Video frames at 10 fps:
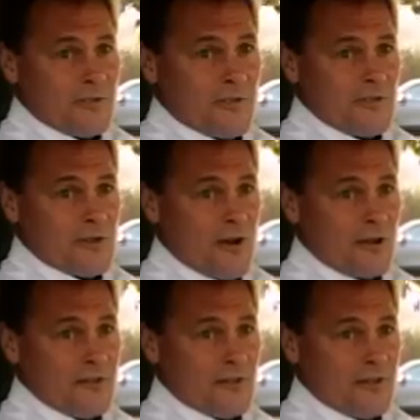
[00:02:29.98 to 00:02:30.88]
when she's
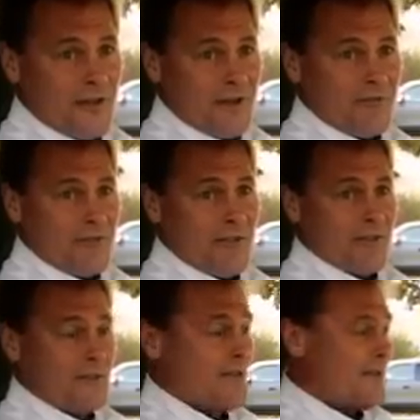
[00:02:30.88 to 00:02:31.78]
talking to you and everything
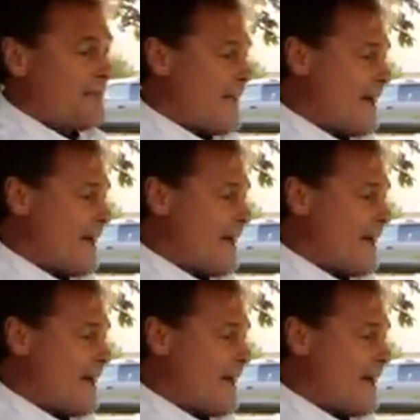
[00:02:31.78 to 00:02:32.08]
else like